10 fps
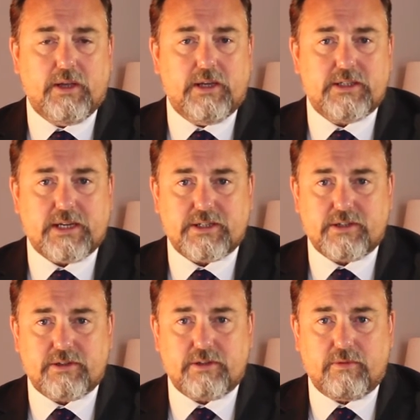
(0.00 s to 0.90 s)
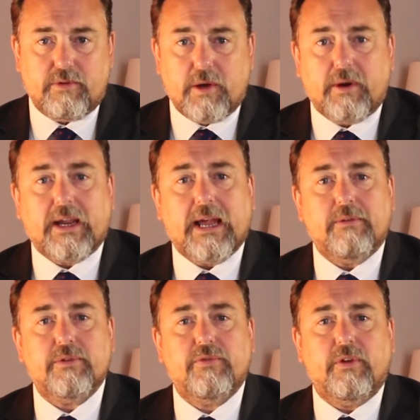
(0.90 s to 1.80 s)
It takes into no
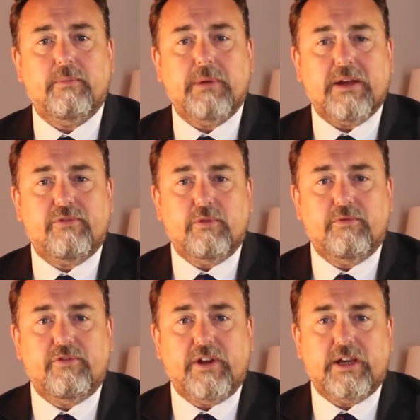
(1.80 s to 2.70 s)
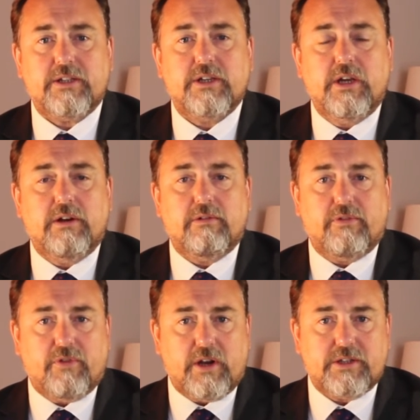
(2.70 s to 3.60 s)
account for platform fees or
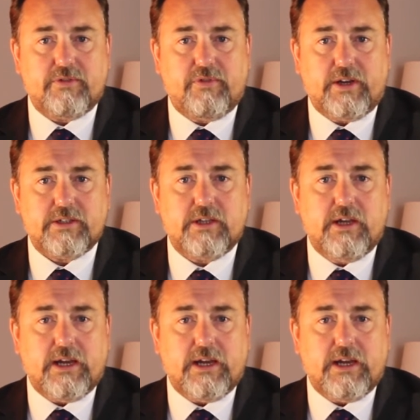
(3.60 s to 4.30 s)
advisor fees,